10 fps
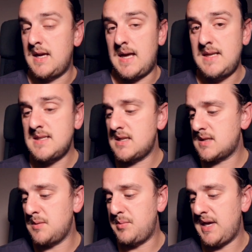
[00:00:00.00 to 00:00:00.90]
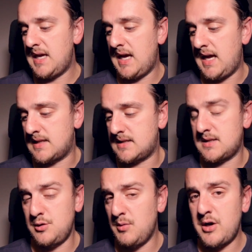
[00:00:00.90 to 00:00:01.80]
Yeah, these are some big
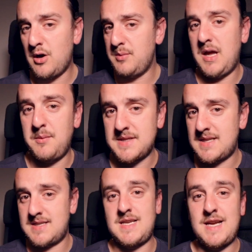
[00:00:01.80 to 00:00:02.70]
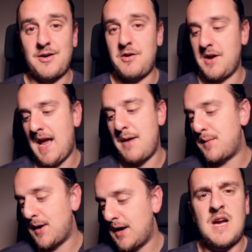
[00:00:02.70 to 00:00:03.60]
hits. You might not be able to see it on
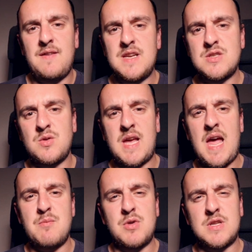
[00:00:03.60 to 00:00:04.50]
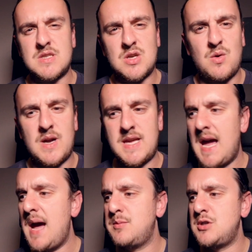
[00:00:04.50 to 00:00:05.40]
camera. I feel as though the camera doesn't quite
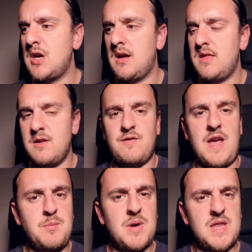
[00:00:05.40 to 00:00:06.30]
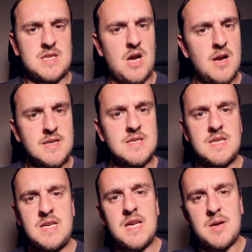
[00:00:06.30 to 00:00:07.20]
capture the vapour that I
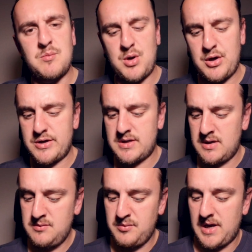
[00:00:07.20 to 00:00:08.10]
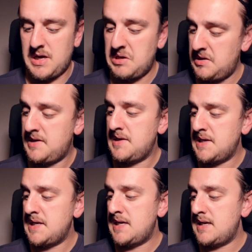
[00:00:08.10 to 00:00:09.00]
see in person, but
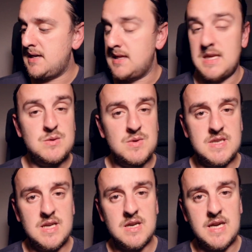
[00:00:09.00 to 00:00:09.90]
this one's still